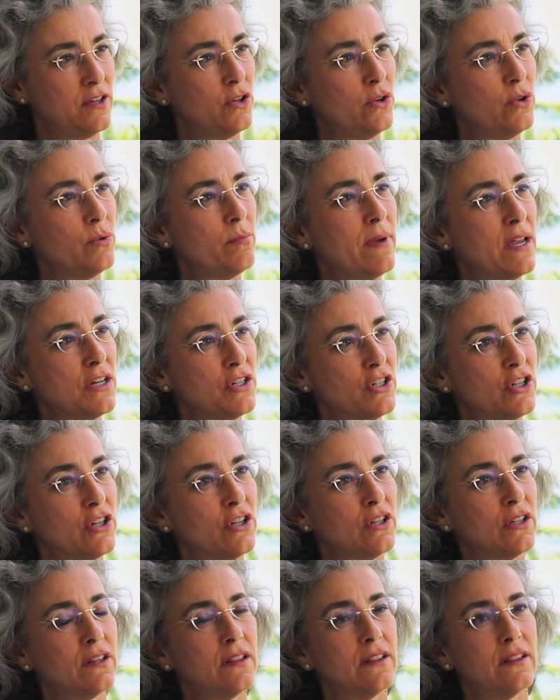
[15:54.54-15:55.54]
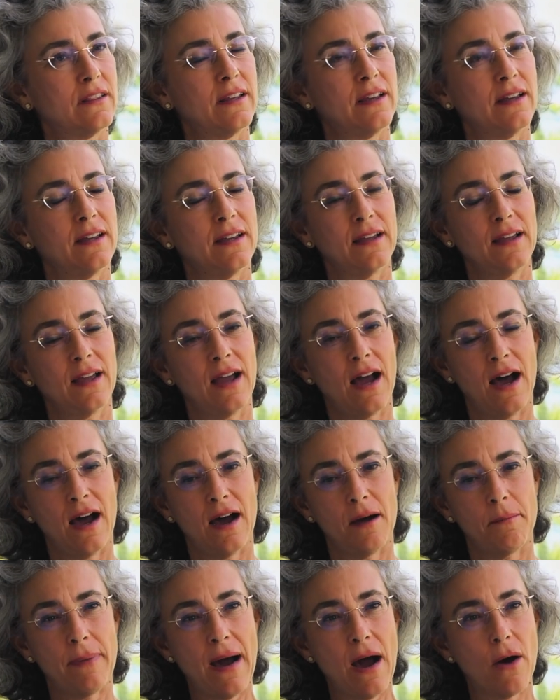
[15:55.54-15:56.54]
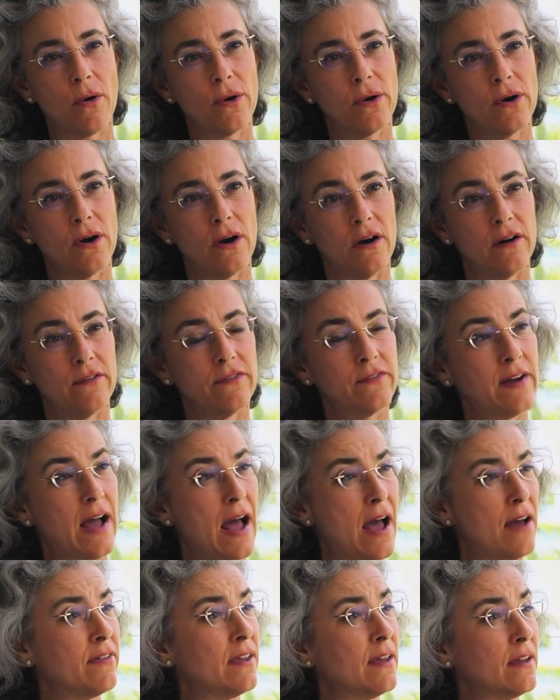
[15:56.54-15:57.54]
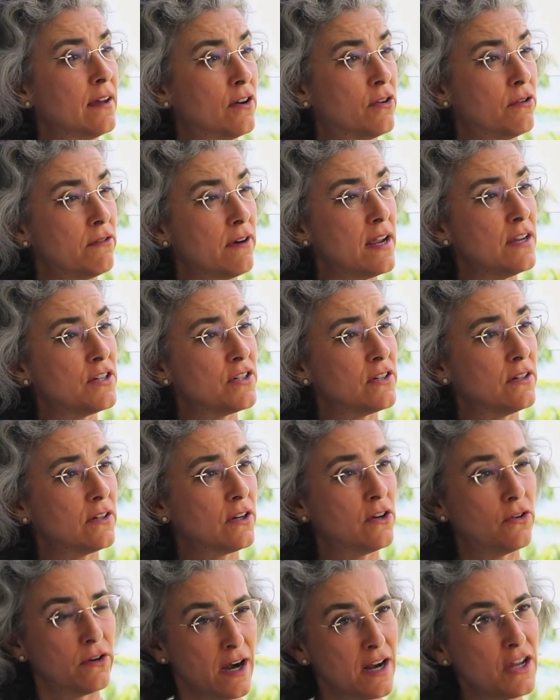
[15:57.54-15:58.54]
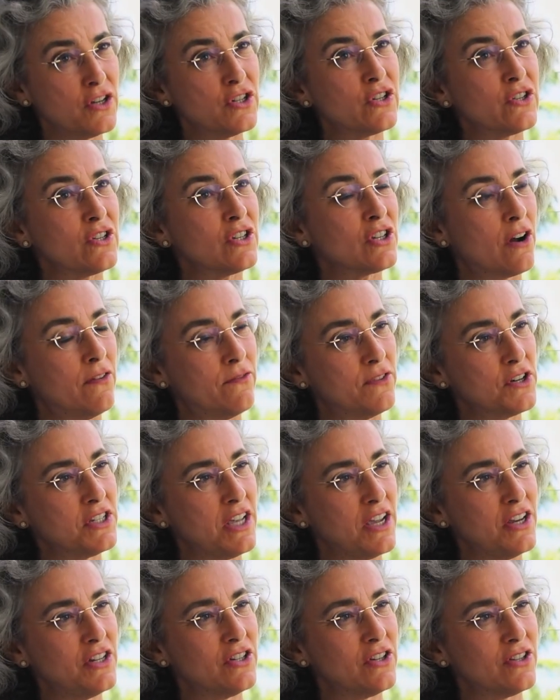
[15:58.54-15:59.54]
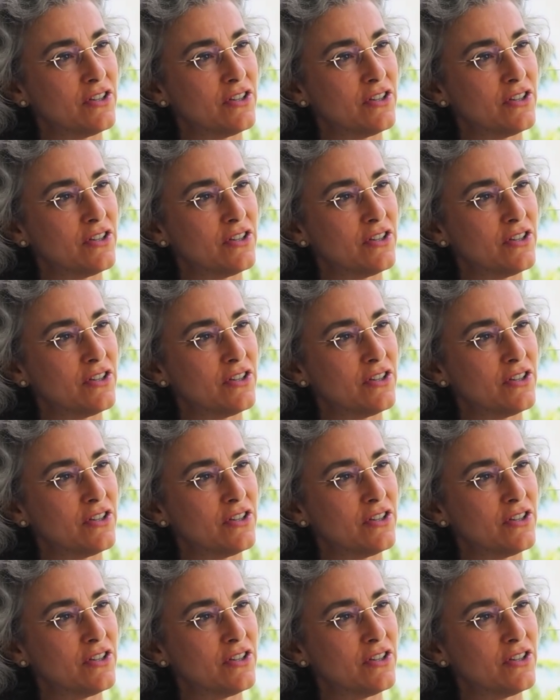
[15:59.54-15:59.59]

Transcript: You mentioned the power of having courageous conversations.